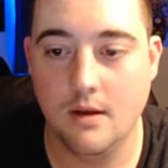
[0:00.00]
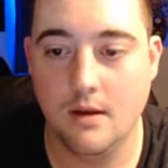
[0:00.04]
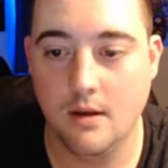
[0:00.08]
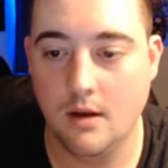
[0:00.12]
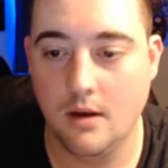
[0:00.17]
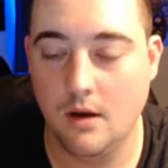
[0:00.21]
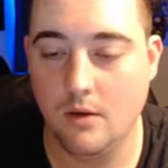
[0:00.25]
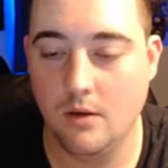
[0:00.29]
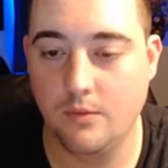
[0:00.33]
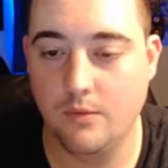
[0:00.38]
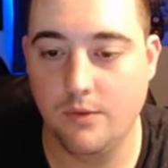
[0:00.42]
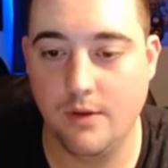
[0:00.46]

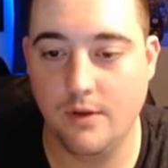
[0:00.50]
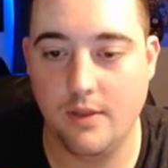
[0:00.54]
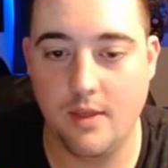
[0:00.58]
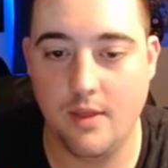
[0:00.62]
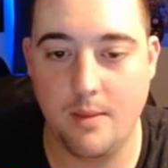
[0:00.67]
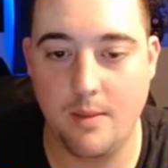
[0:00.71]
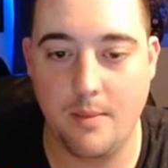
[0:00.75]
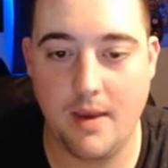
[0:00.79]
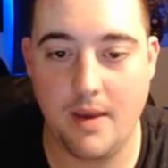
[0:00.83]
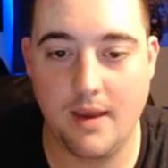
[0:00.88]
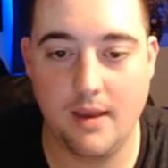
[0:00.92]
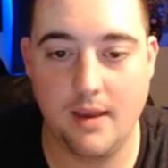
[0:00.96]
hopefully they
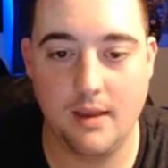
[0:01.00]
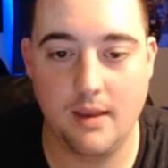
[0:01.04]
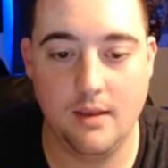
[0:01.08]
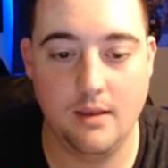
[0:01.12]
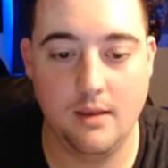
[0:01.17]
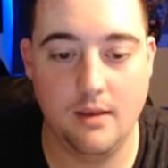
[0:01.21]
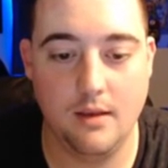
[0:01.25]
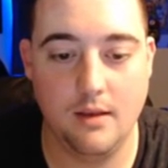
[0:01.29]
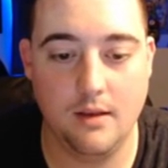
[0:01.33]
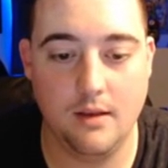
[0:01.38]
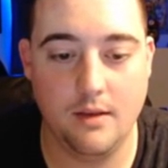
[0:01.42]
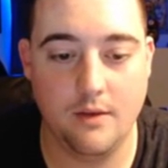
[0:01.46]
make it
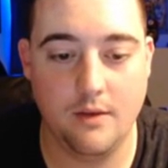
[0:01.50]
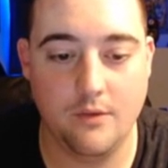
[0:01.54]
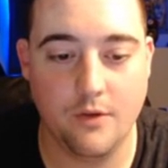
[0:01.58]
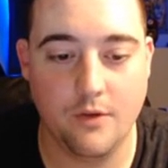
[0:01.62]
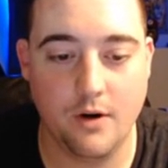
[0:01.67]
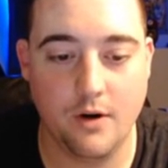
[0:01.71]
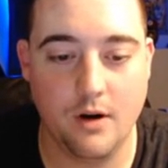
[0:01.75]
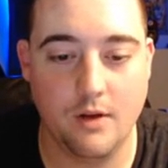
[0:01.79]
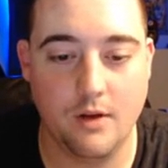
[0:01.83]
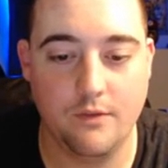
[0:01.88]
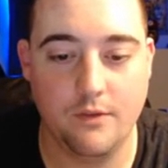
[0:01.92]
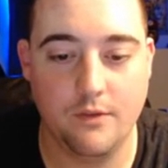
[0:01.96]
a
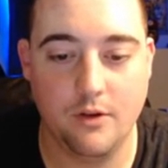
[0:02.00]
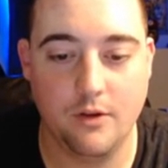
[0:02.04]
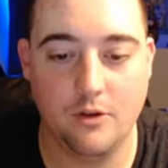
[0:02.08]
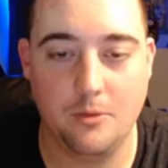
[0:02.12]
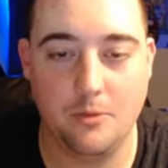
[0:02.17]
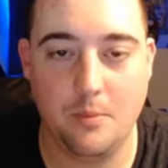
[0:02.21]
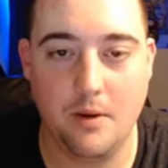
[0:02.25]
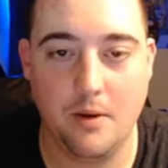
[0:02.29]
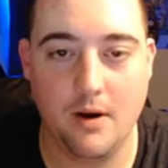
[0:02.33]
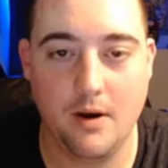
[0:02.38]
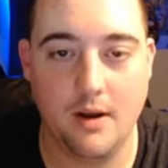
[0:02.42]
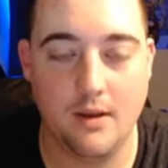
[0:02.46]
different enough
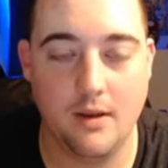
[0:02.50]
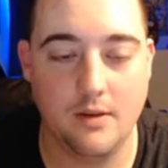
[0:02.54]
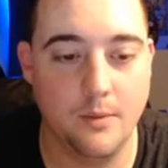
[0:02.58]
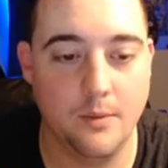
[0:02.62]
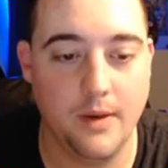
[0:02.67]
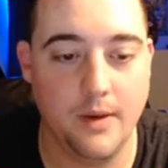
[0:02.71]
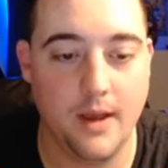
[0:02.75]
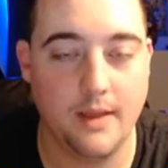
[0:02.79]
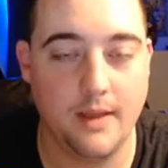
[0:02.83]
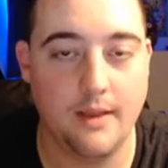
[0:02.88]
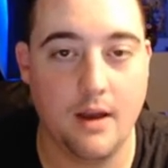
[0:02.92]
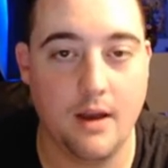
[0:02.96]
experience. We
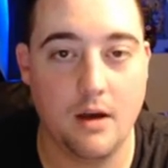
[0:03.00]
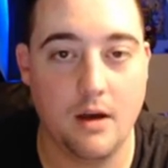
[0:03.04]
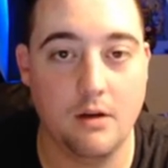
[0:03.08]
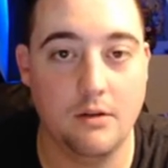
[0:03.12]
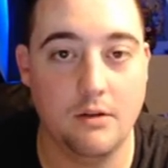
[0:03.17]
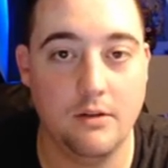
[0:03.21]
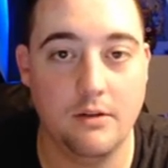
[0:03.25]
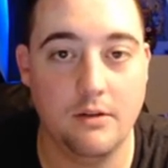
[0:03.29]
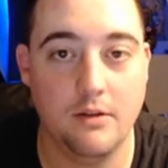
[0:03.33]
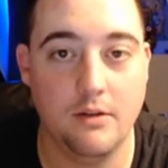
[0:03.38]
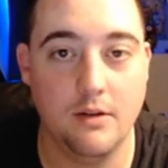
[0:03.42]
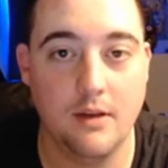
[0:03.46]
got
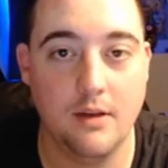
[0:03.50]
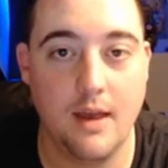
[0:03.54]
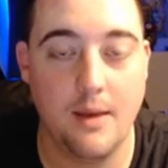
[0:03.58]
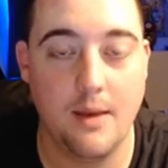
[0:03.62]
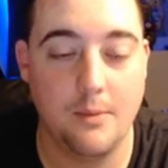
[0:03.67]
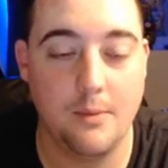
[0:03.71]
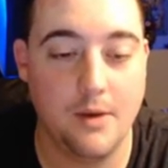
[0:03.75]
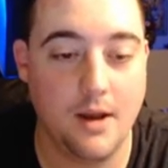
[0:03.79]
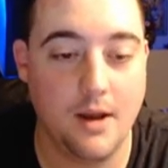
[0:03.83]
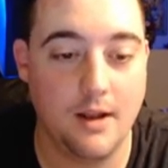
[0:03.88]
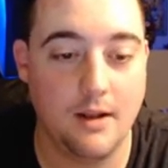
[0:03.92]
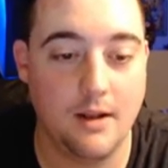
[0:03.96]
dogs. Hey,
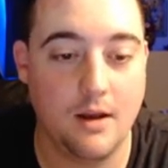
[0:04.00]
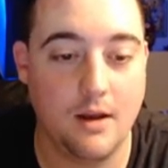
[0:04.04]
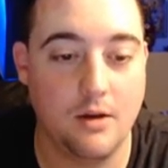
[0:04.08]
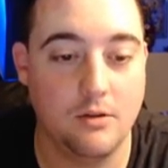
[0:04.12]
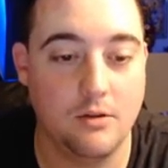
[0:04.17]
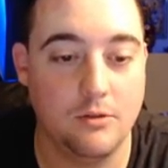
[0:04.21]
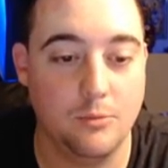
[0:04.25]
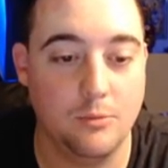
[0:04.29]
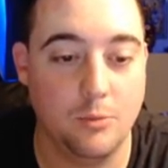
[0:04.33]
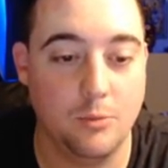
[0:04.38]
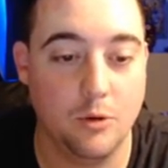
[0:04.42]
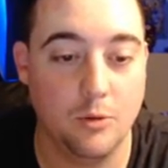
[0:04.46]
we got
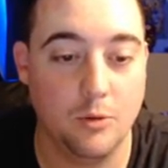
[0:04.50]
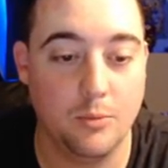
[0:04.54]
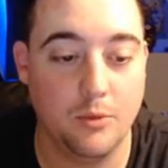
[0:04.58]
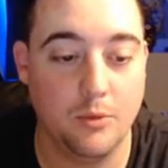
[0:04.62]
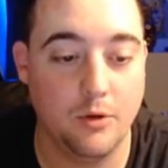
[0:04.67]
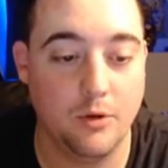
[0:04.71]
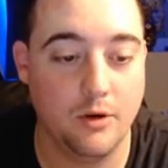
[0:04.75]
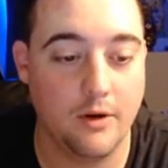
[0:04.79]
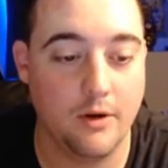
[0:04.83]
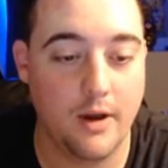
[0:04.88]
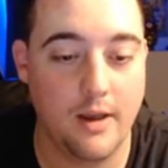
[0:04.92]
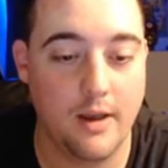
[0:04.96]
dogs.
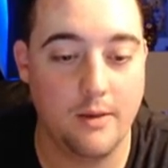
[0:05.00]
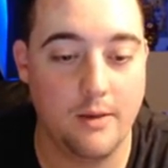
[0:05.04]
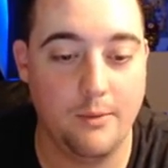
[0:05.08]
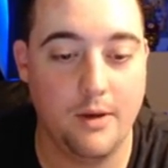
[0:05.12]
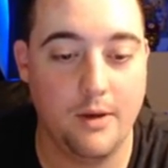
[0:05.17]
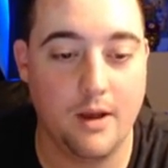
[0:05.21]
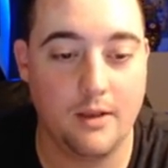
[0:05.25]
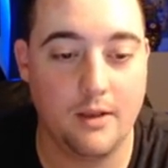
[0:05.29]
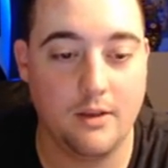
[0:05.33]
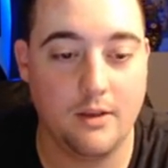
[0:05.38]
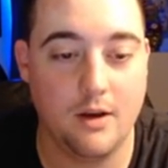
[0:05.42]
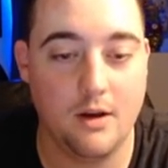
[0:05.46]
Borg, right? We
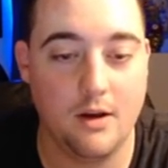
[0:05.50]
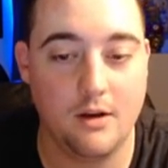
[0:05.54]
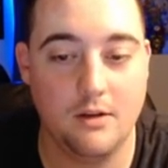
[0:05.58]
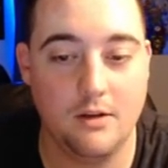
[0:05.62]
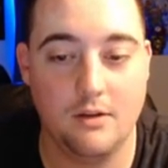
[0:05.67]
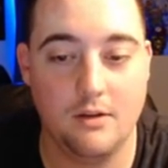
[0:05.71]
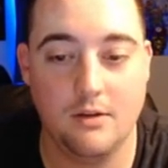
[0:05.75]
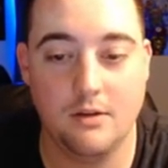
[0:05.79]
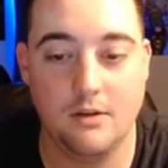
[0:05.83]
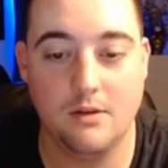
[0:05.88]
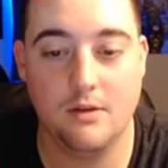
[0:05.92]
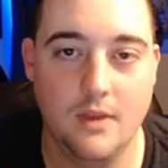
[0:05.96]
got
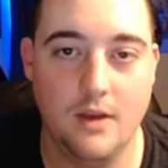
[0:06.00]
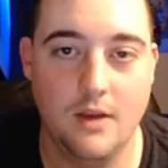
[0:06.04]
dogs.